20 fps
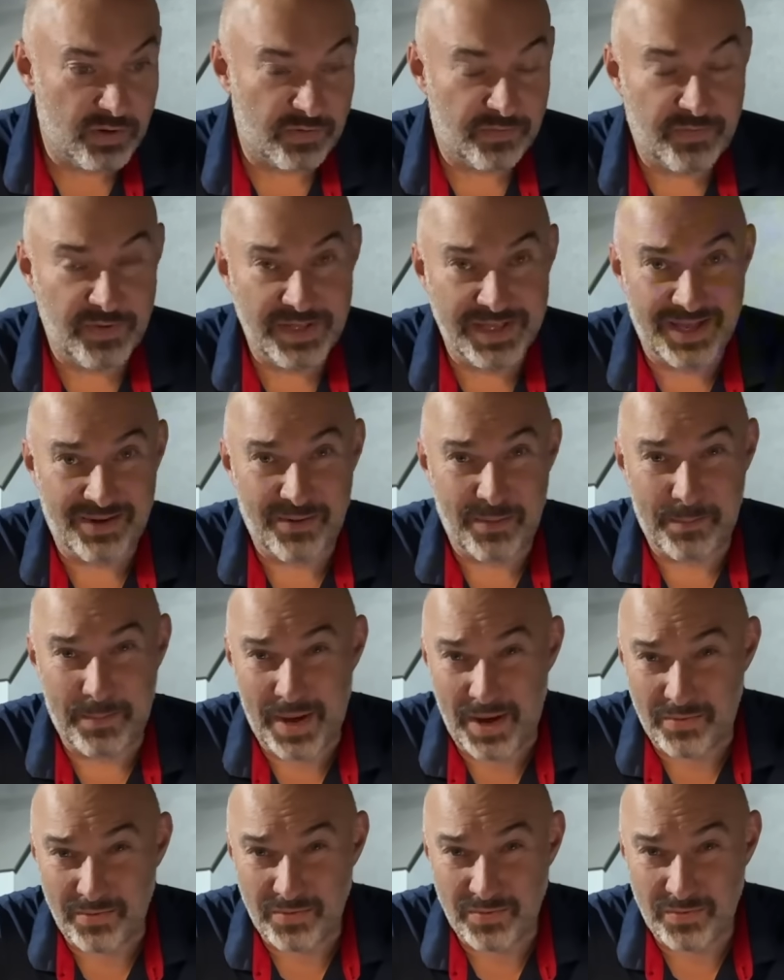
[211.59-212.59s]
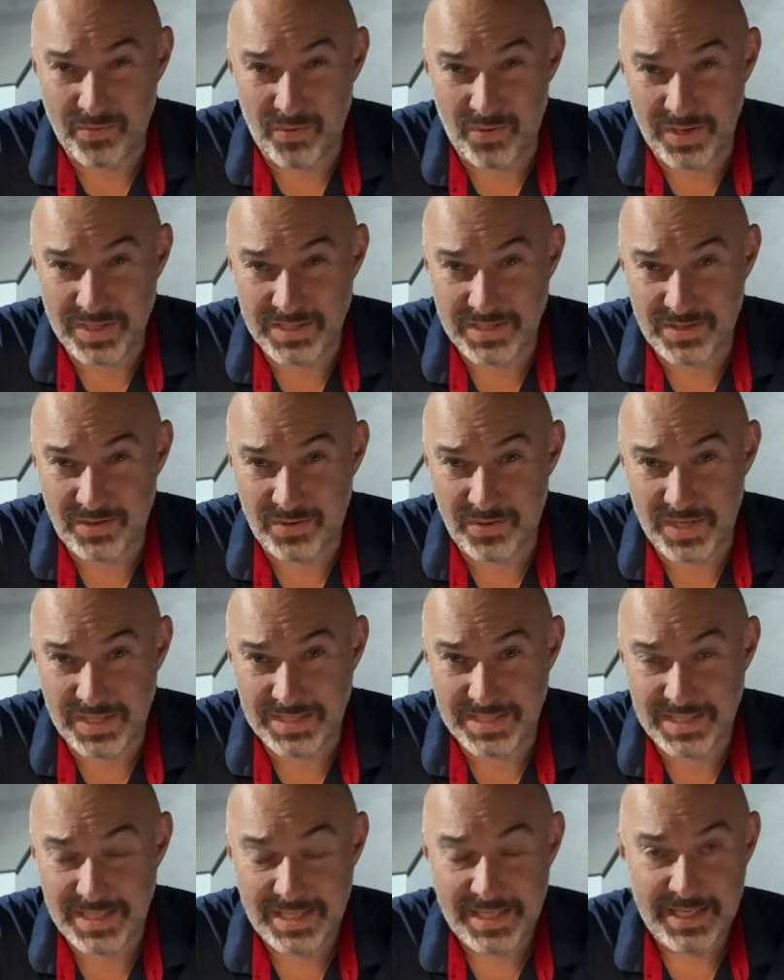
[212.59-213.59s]
I think they're about the right
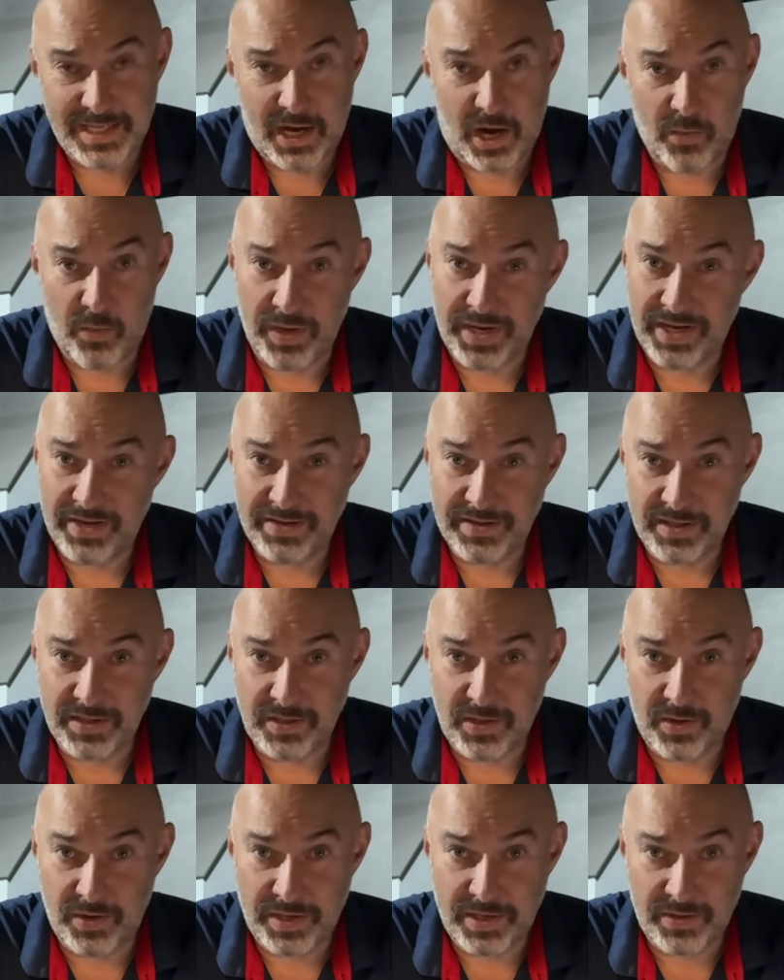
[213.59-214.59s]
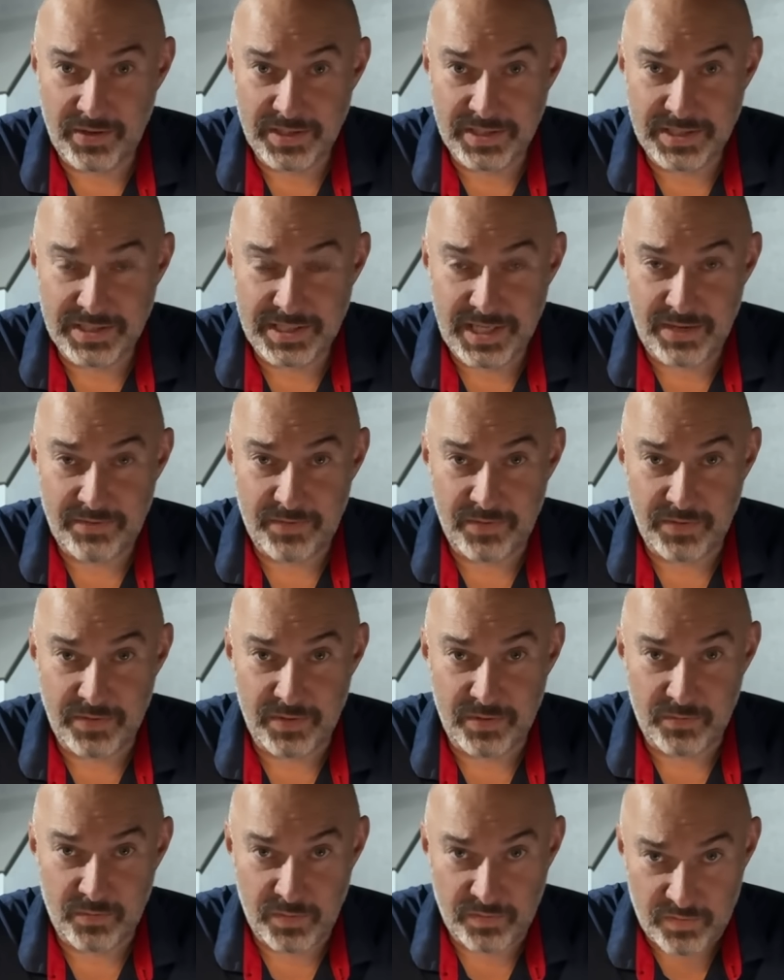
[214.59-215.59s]
size. I went out in the 997
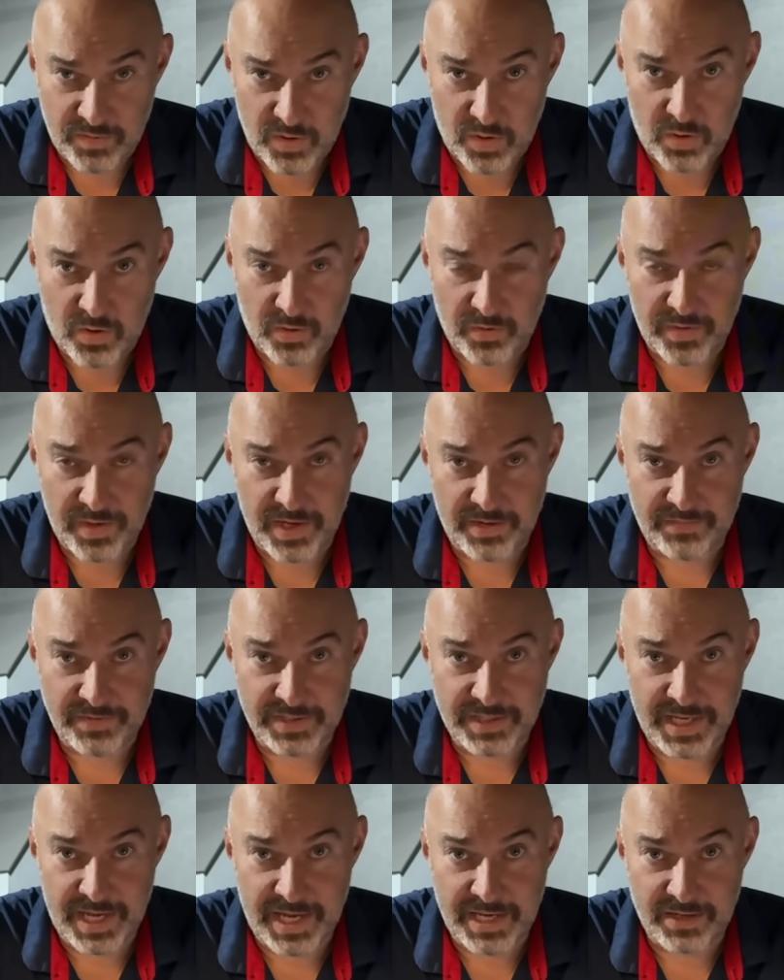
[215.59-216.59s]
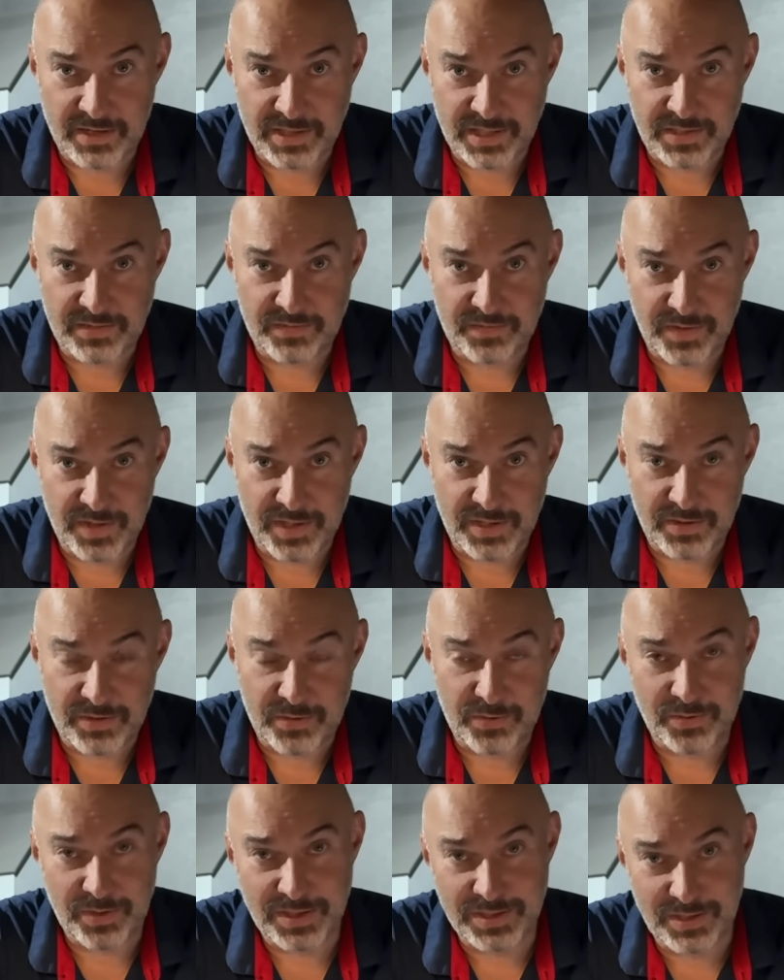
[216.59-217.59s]
that we've got the other day, and I did think,
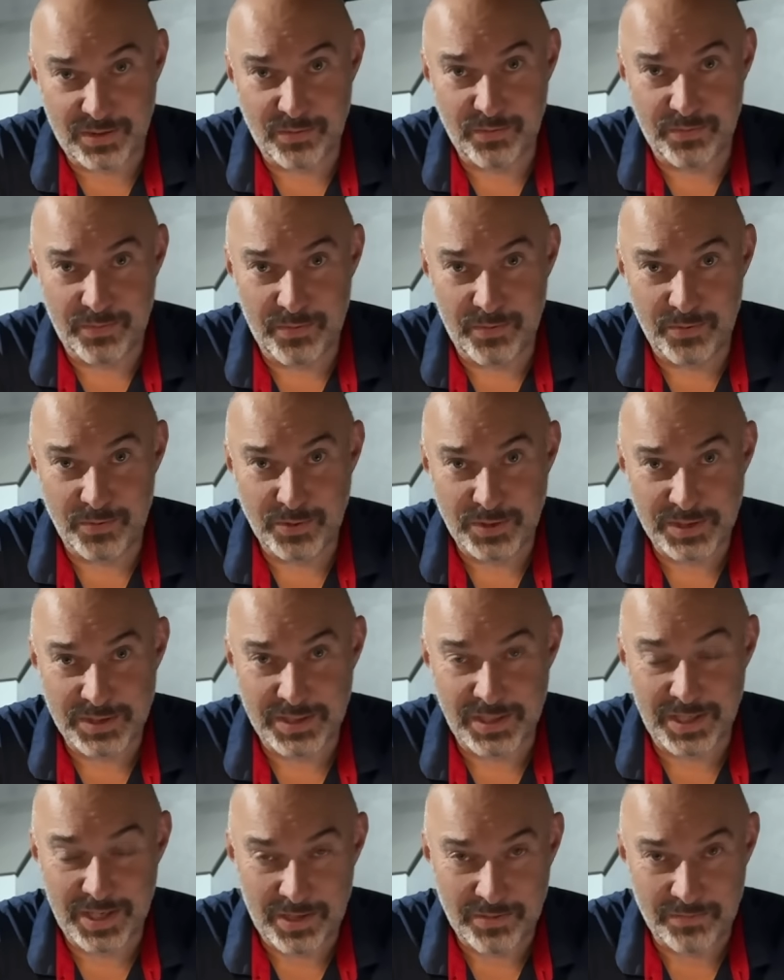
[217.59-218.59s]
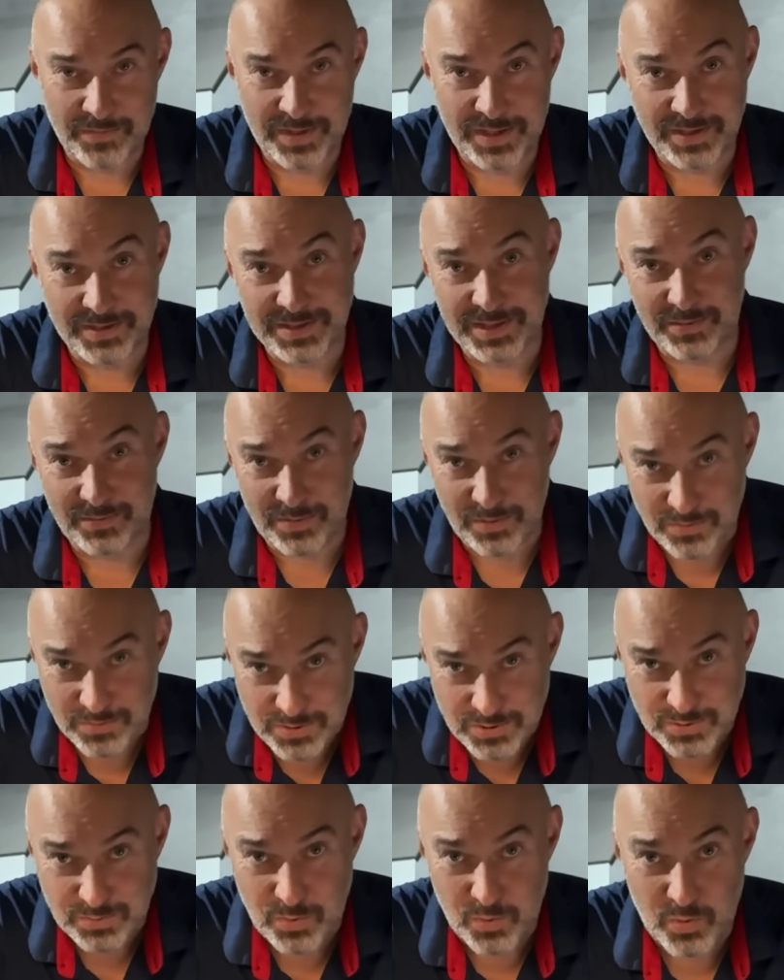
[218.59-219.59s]
oh, these old Porsches are lovely because they're a lot
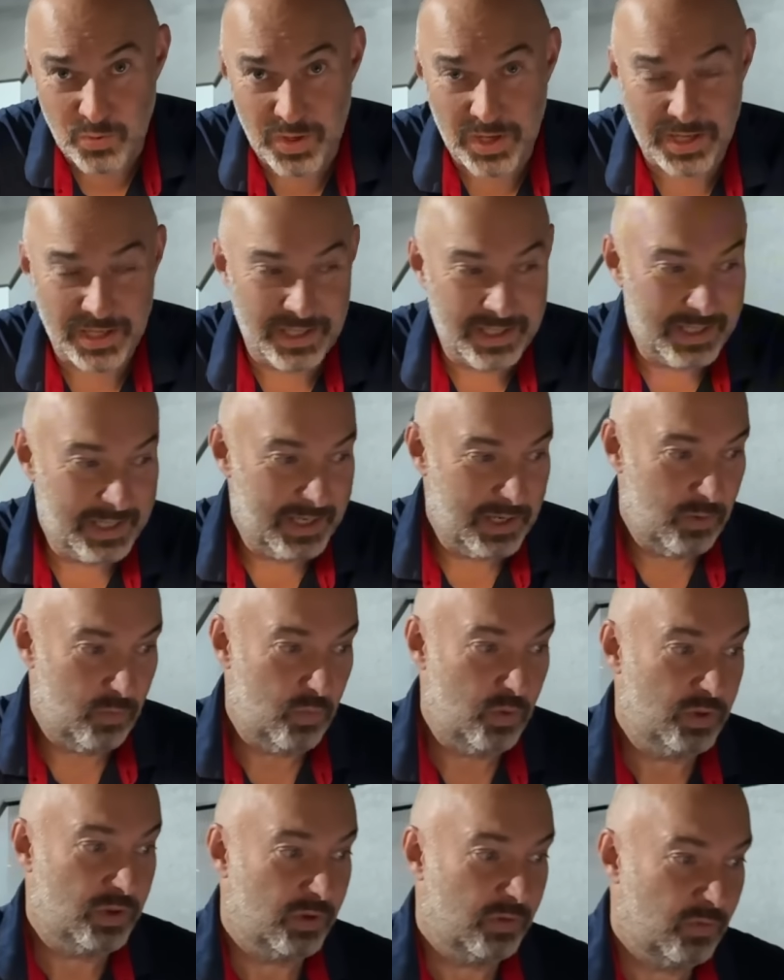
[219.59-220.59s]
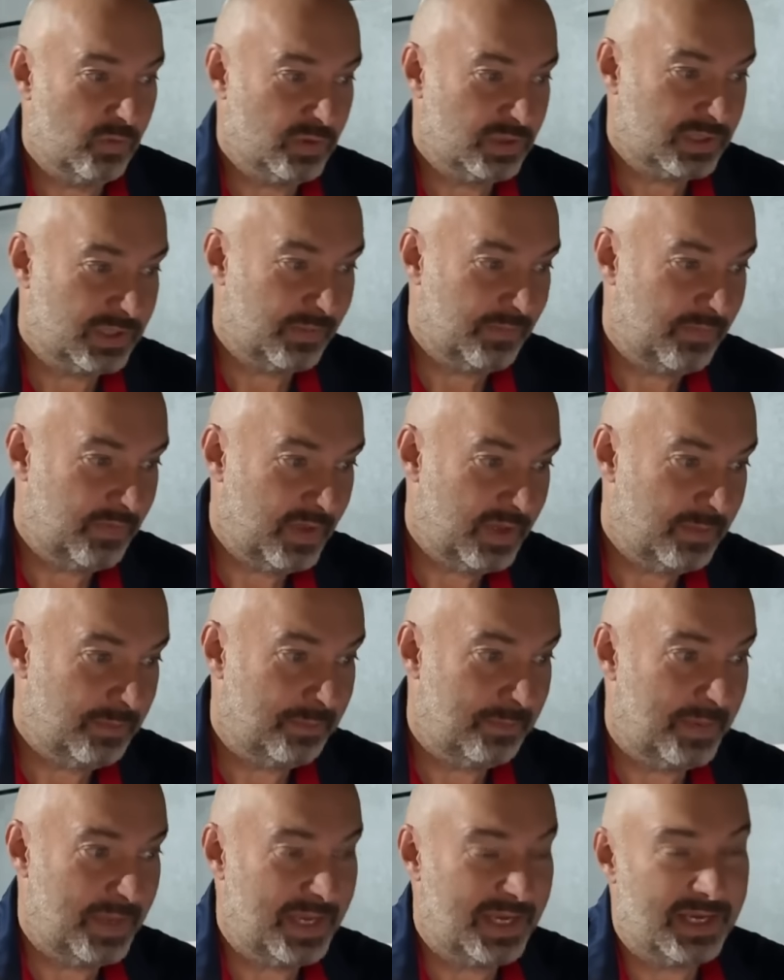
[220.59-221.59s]
smaller. Would I want something
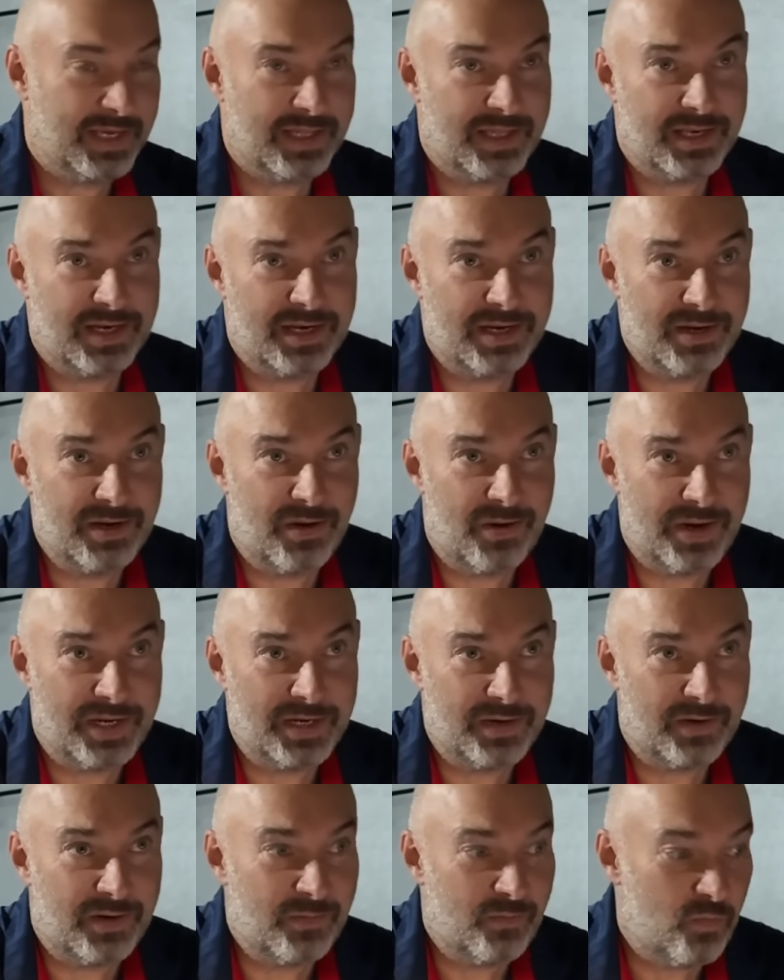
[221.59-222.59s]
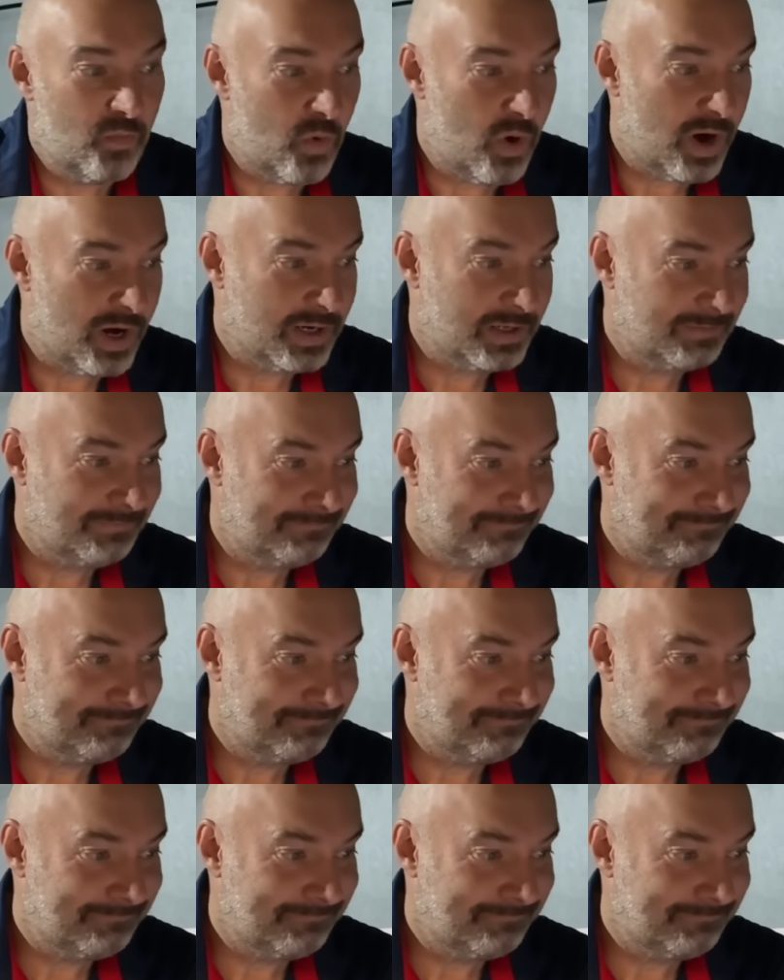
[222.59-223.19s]
bigger than a 991?